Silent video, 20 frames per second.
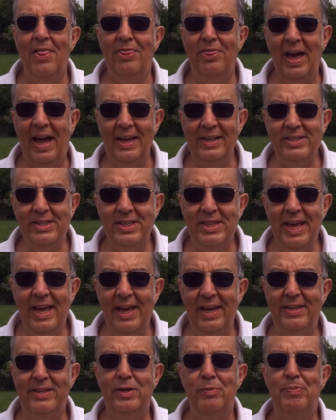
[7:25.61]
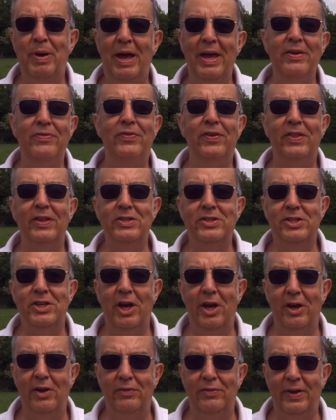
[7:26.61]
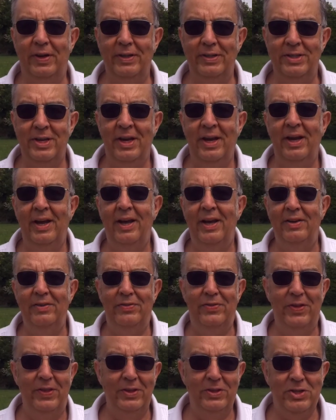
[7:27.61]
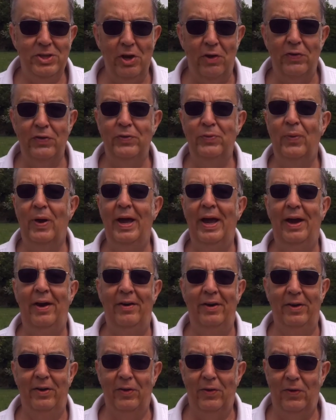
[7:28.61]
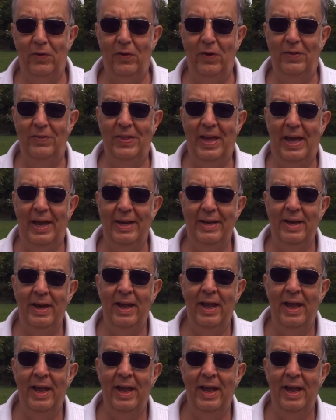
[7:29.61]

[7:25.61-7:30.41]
That's there to pay for the servers and for the software and all of that.